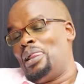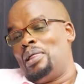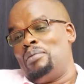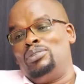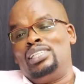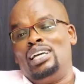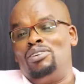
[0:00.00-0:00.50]

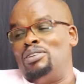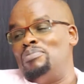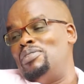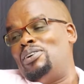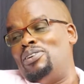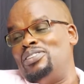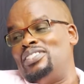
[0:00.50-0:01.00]
Mushauri
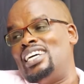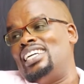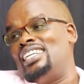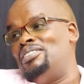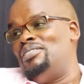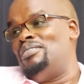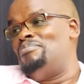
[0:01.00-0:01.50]
because
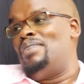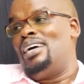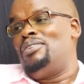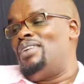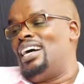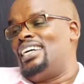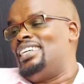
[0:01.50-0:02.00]

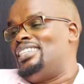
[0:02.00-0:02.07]
my work